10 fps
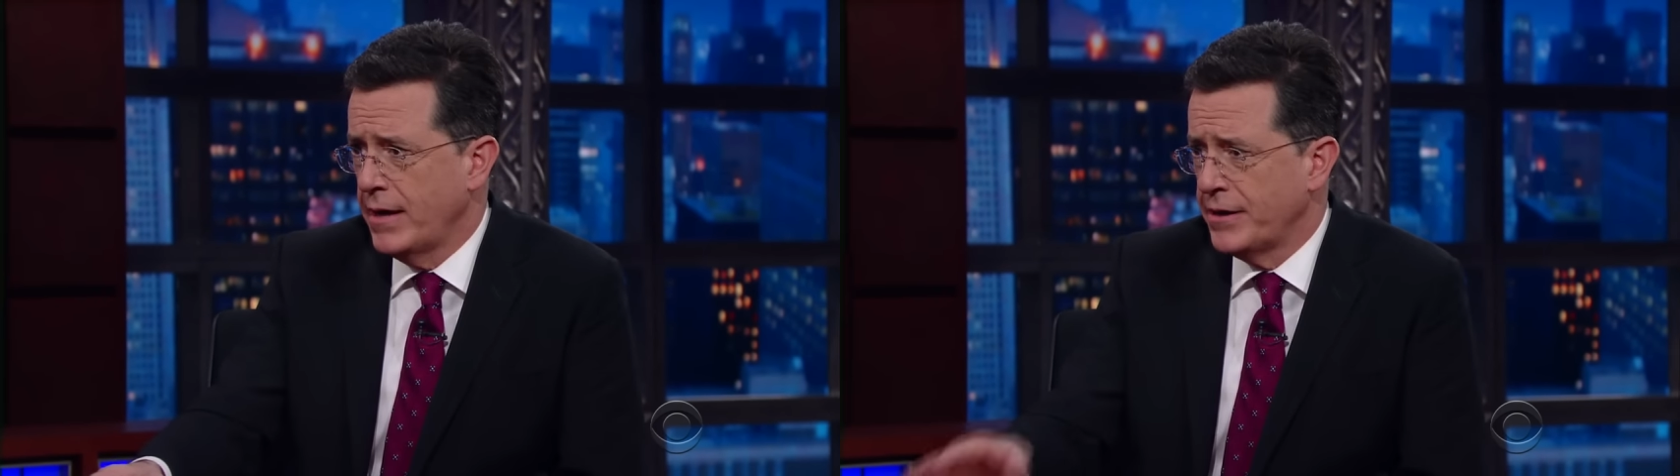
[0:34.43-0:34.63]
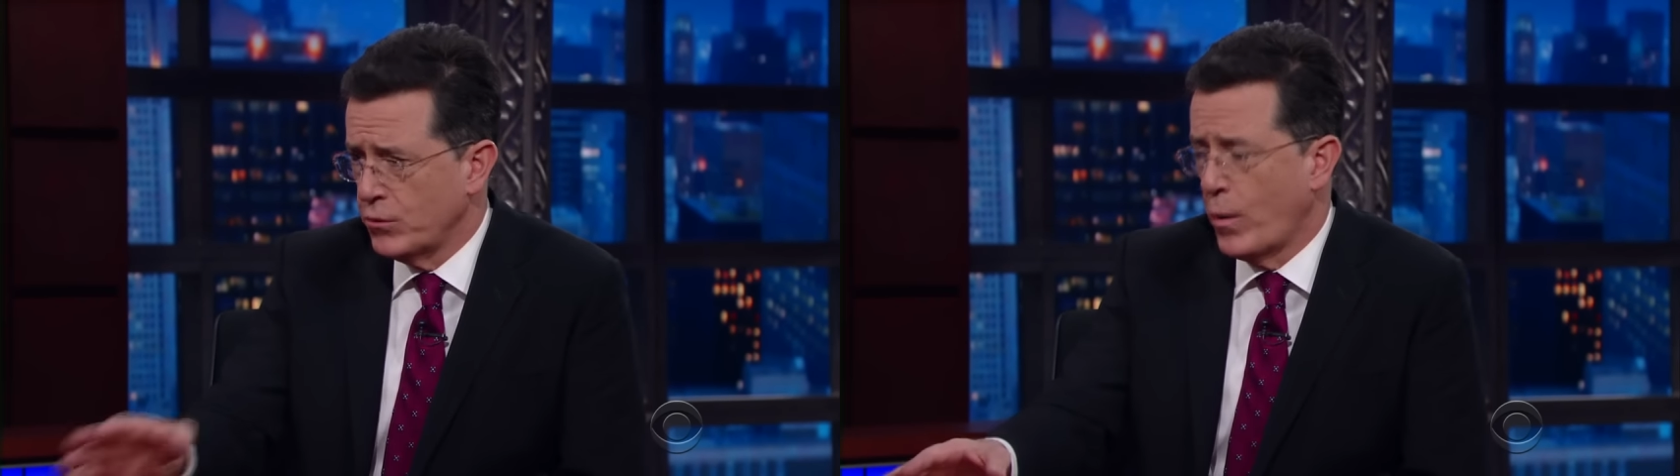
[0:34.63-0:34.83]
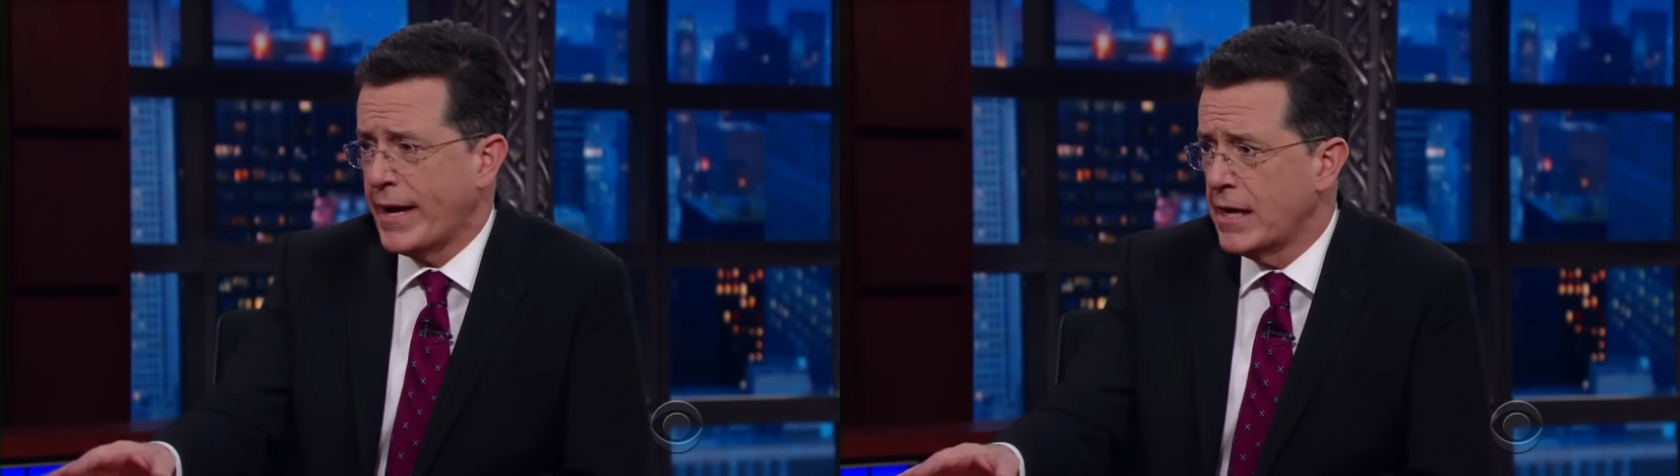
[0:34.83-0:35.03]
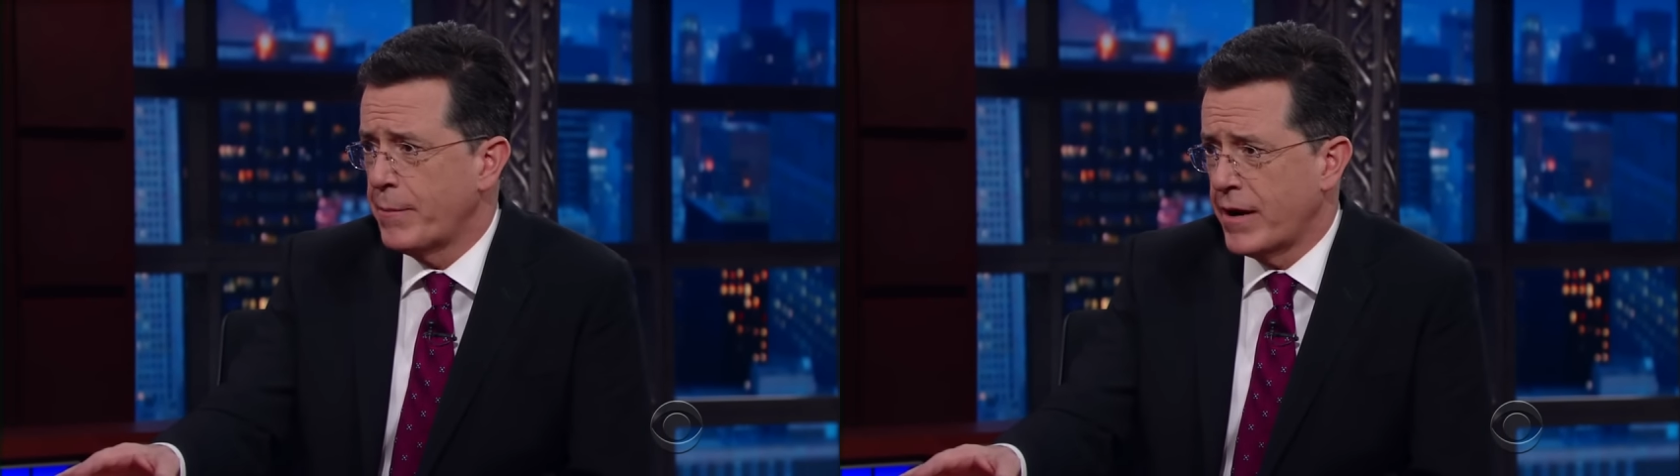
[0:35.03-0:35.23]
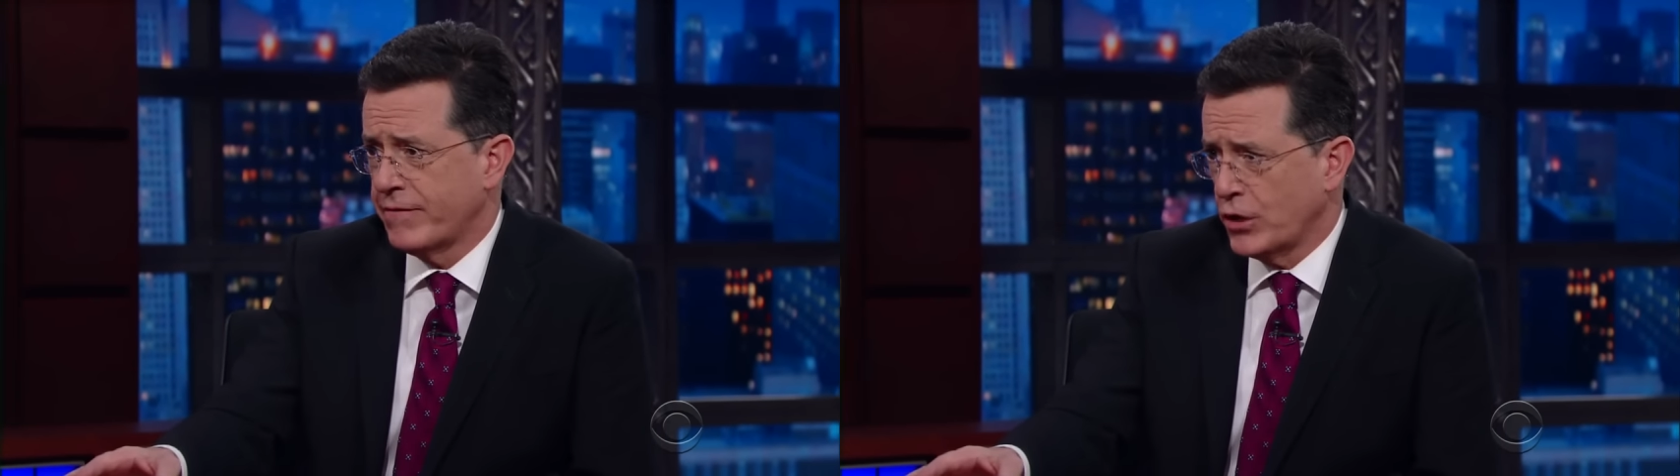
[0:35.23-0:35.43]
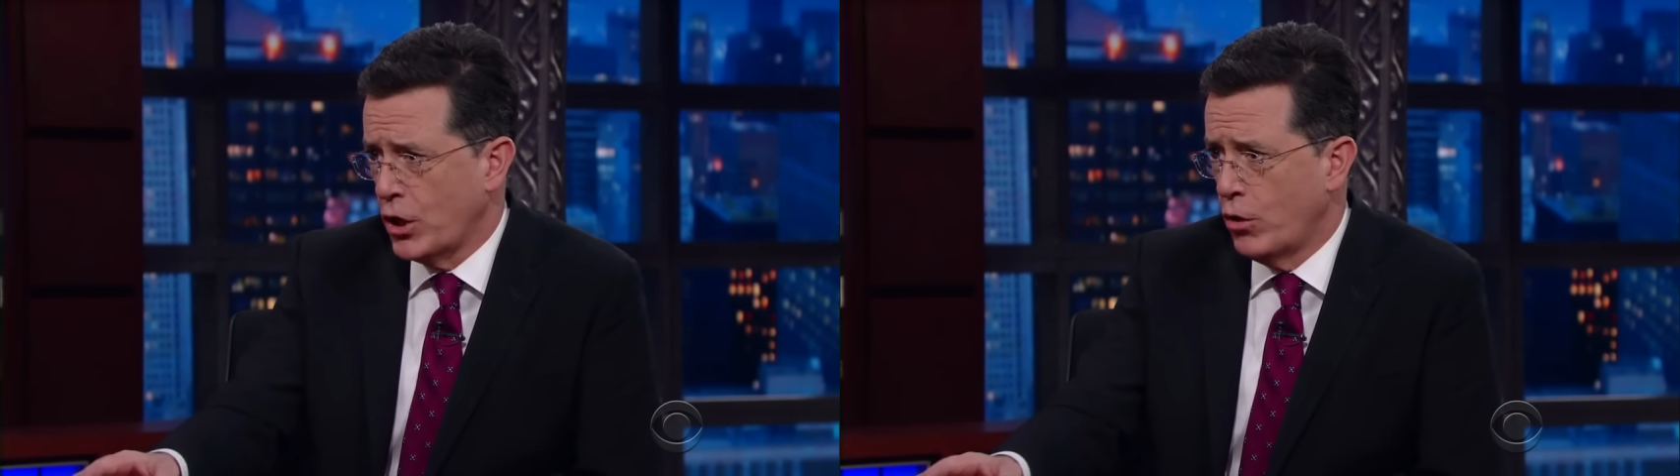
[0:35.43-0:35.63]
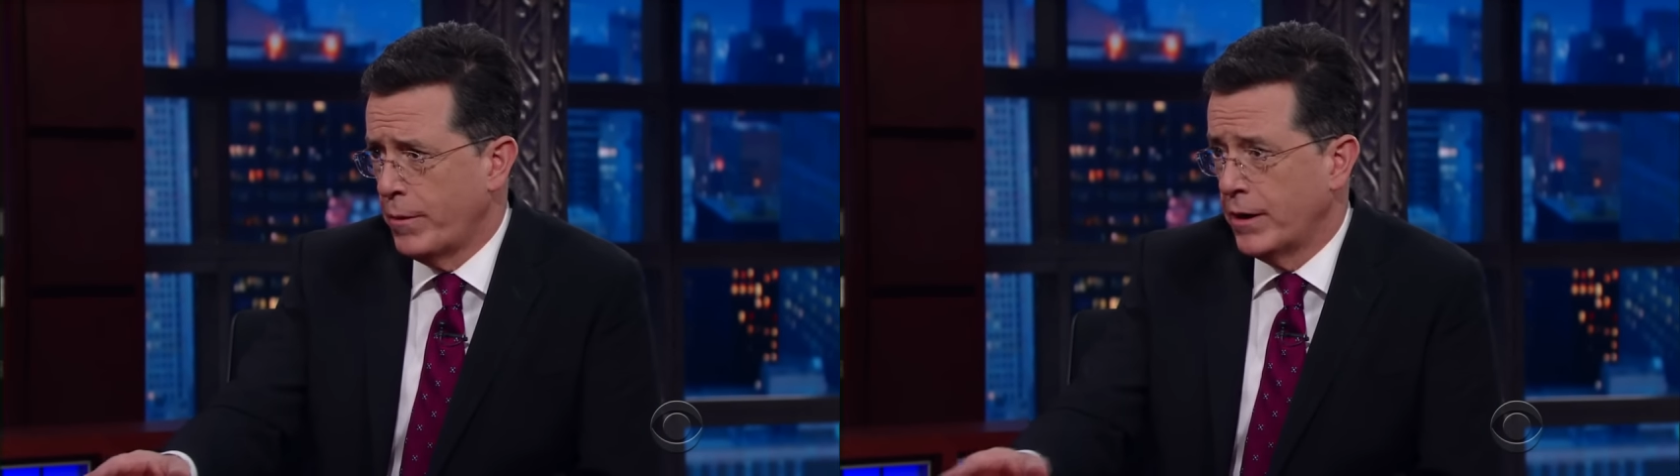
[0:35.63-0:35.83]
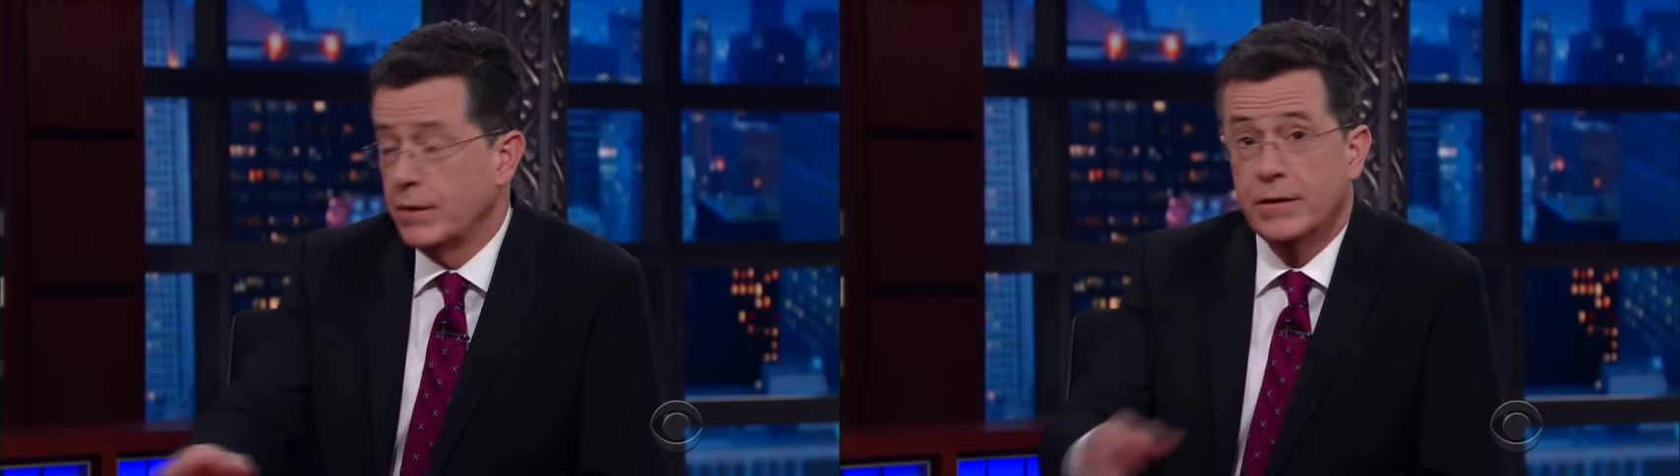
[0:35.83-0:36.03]
and you're waking up out of a
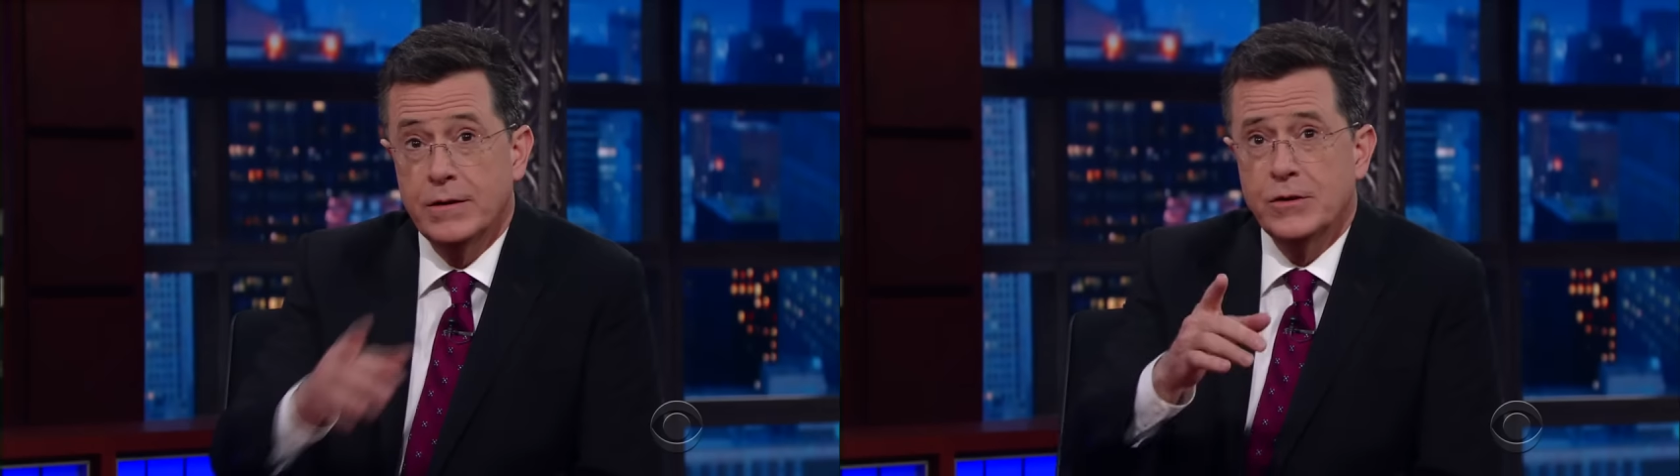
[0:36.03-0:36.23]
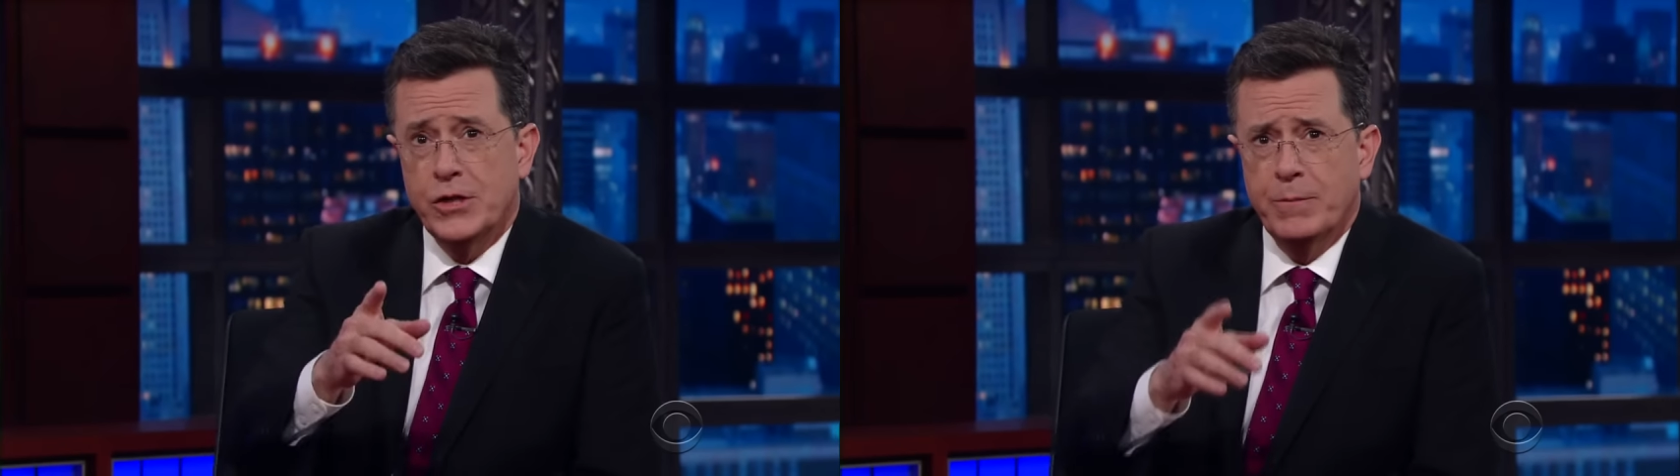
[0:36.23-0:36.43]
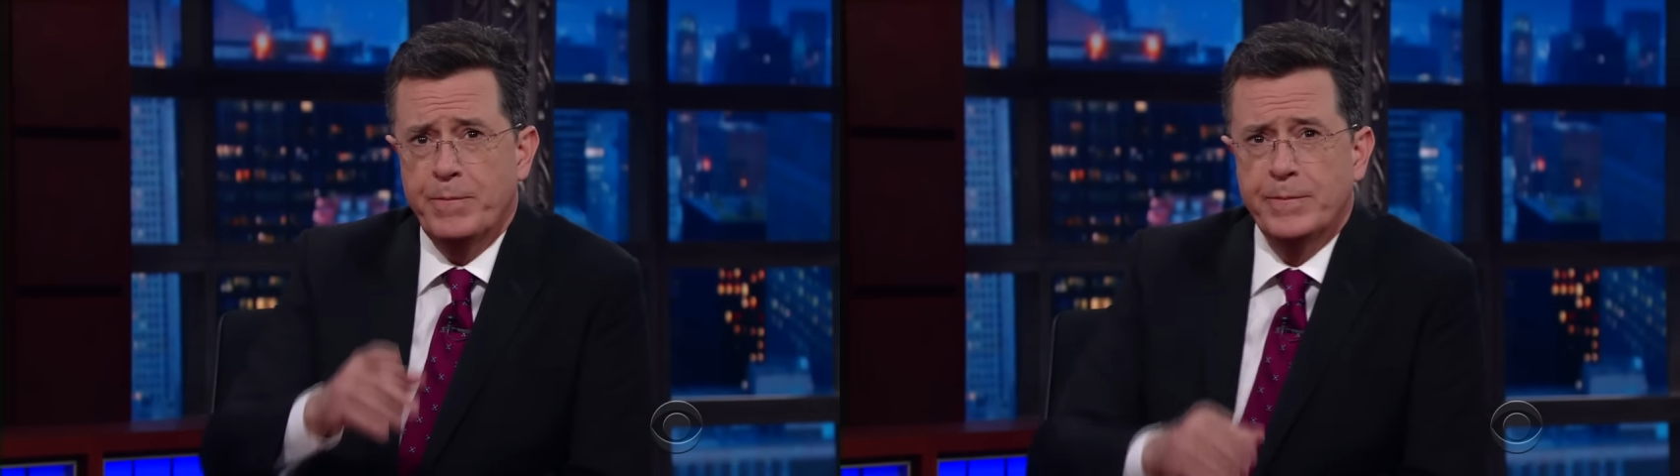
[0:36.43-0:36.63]
coma. Jim?